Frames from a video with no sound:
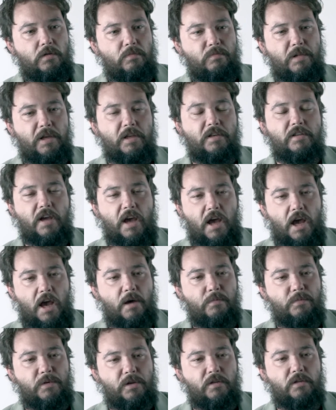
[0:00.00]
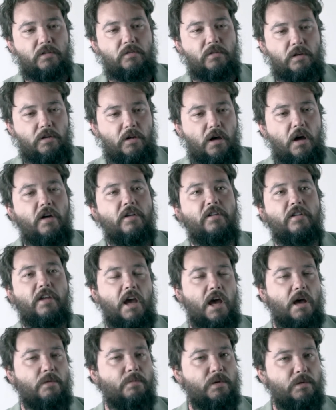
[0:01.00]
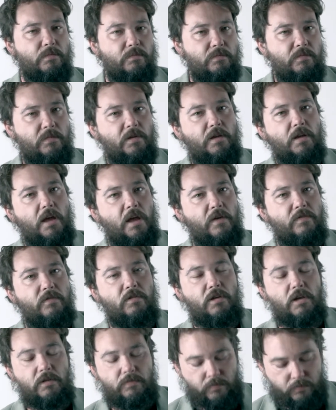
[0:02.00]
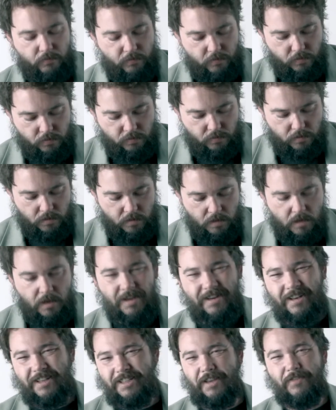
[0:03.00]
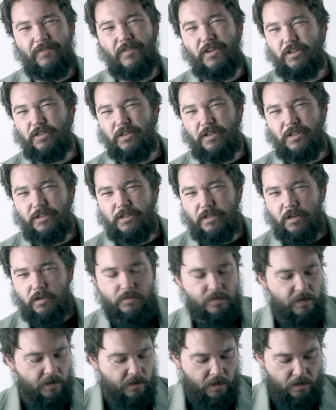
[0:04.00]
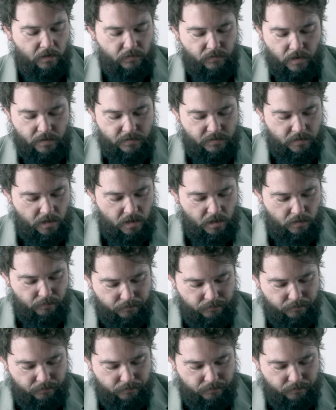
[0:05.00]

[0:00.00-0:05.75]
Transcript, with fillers: be tapped, and you can untap him if you give him food just have vigilance though, so that kind of fucks it up.